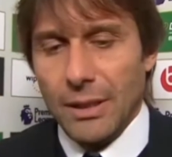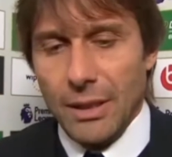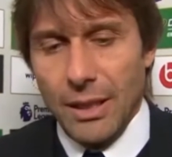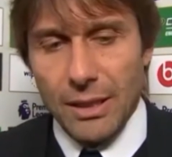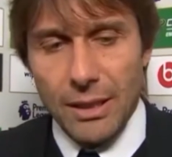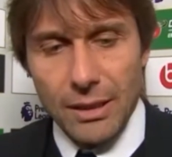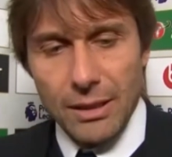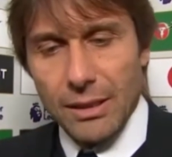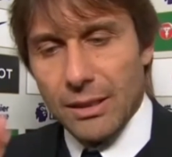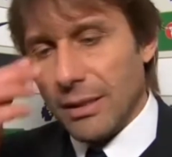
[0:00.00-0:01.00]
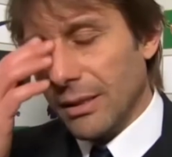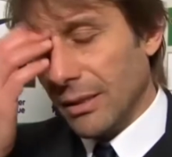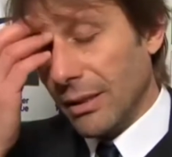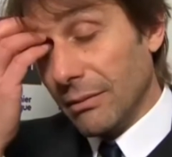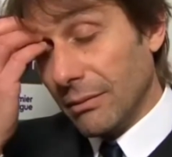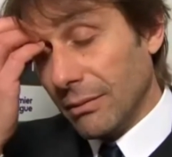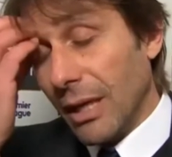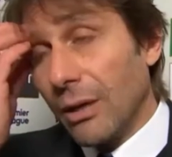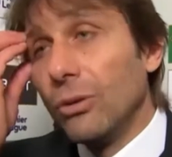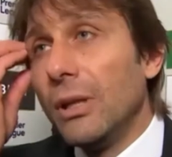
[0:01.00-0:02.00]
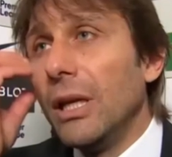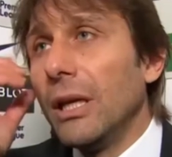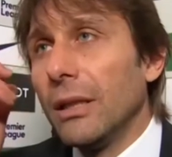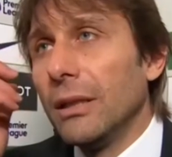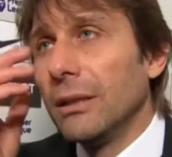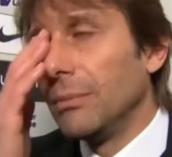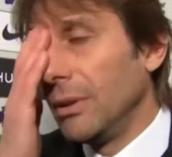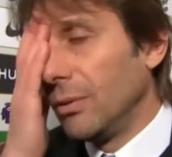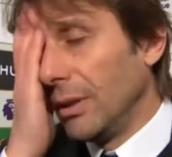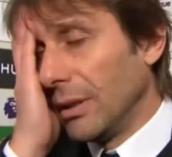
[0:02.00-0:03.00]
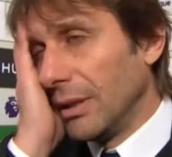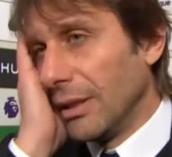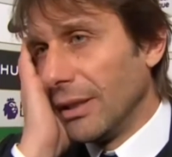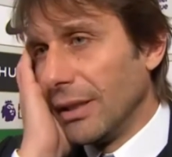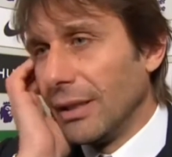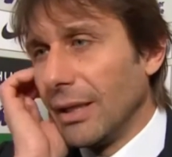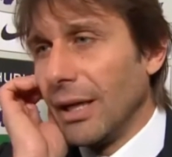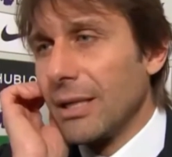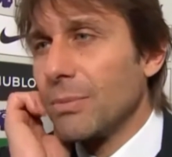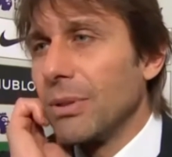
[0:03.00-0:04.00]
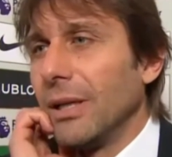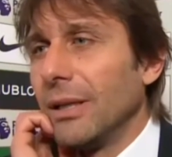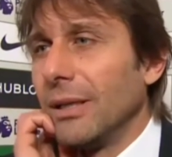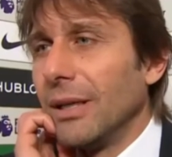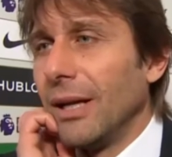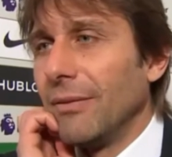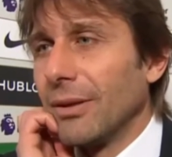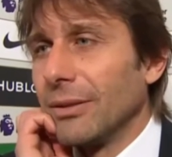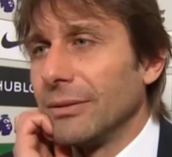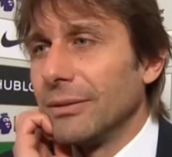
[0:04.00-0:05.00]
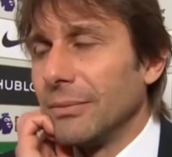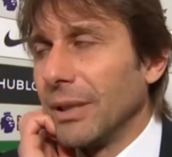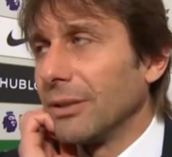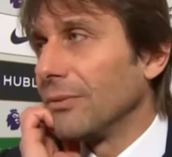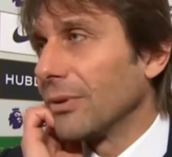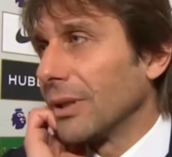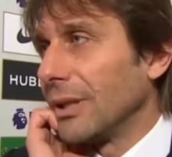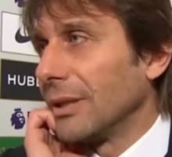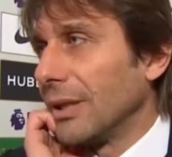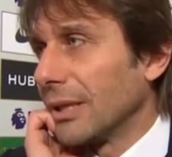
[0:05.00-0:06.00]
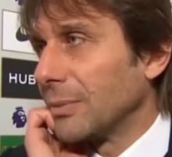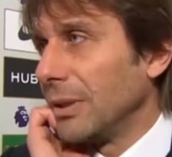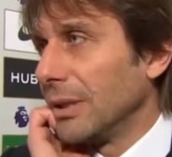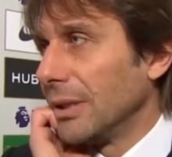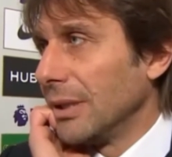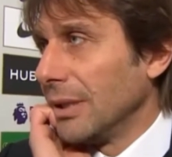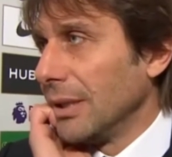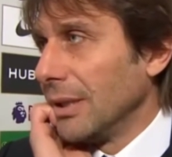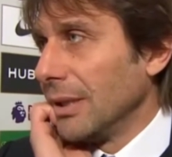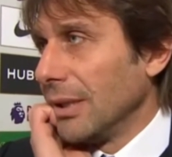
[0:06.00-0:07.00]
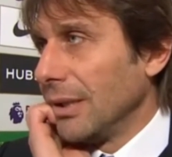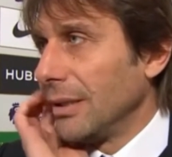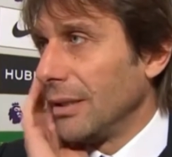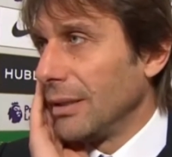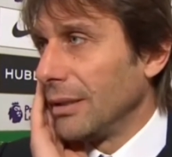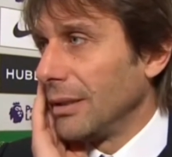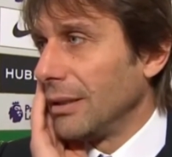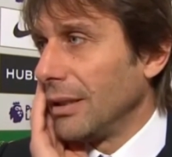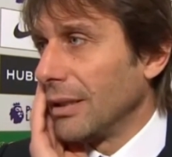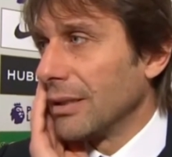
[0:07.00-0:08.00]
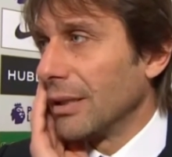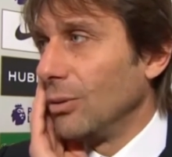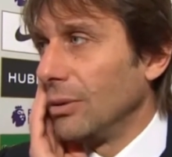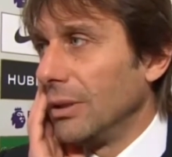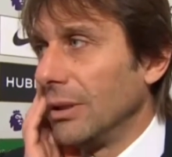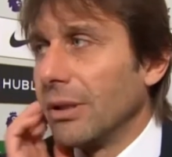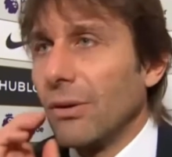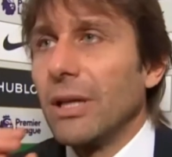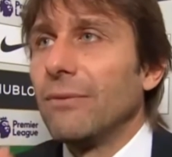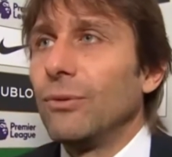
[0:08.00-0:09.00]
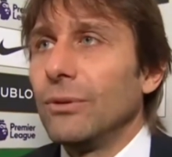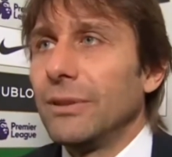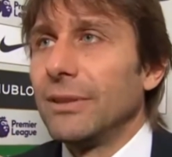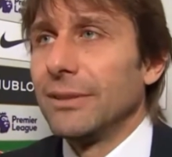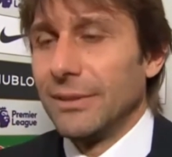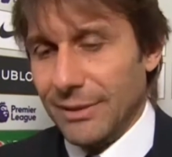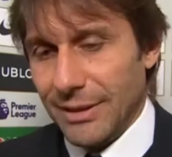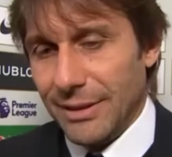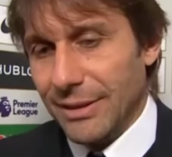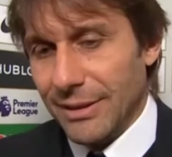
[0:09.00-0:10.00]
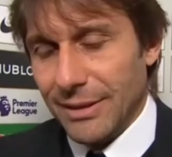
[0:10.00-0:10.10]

I think there is a good link between Aspi and Alvaro, but don't forget Aspi has a good right foot, and